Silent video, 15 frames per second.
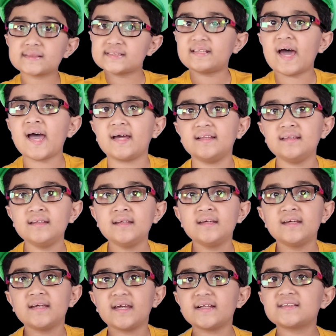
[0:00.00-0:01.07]
is that?
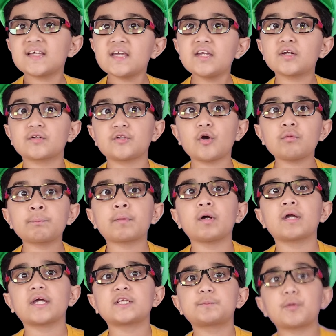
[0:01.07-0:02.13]
It's like your
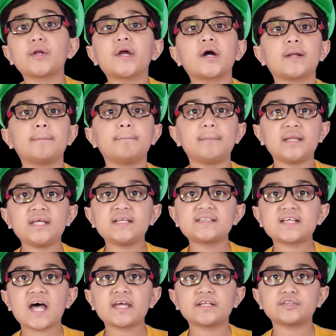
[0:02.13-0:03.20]
notebook is putting on a mini
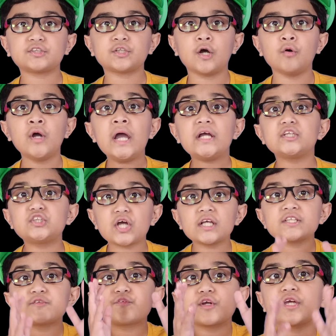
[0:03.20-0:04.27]
science show
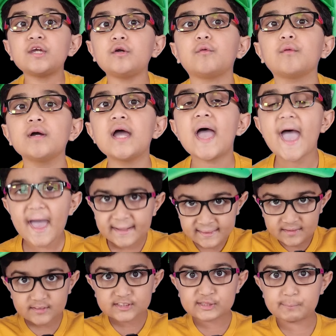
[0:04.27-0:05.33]
just for you. And
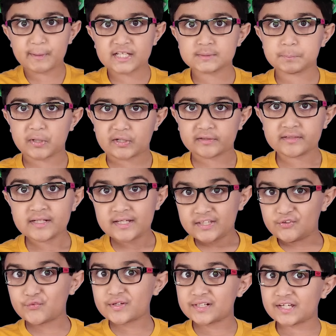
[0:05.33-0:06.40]
here's the best part.
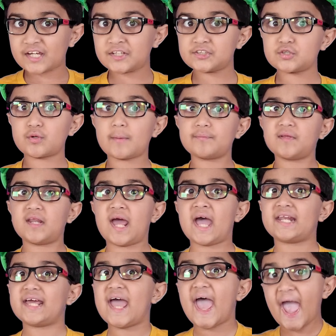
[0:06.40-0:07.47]
You can interrupt it
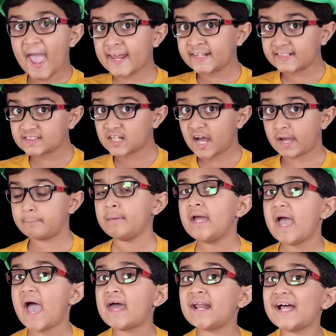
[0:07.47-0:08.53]
at any time
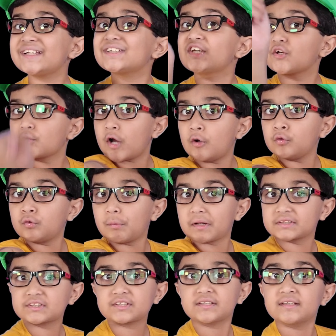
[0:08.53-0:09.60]
and ask your own
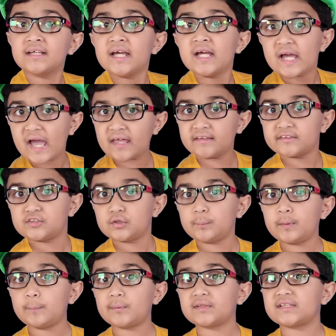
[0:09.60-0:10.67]
question. And the 2
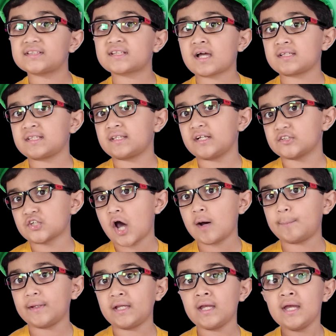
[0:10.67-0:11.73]
people discussing the
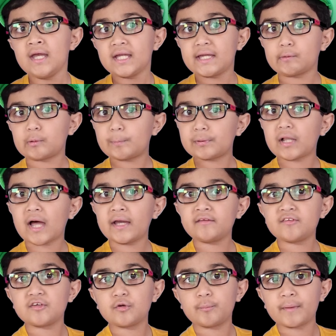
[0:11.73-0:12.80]
topic can reply
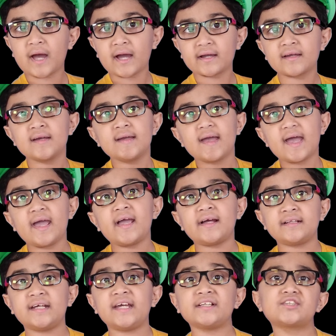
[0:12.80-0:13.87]
to you back
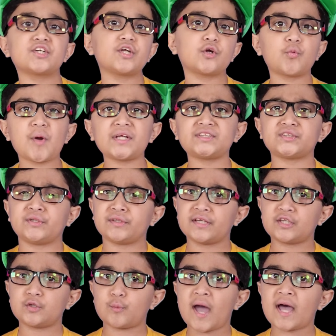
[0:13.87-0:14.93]
and answer your question
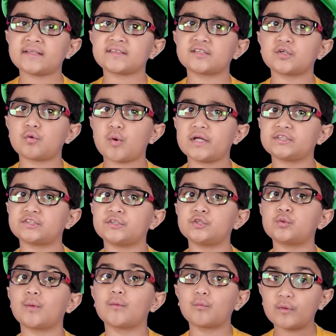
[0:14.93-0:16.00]
like you ask the question
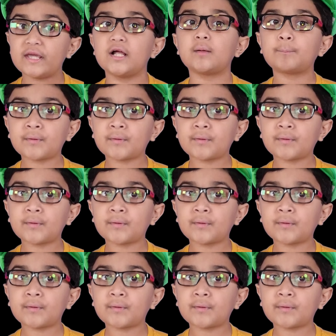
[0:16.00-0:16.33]
to a real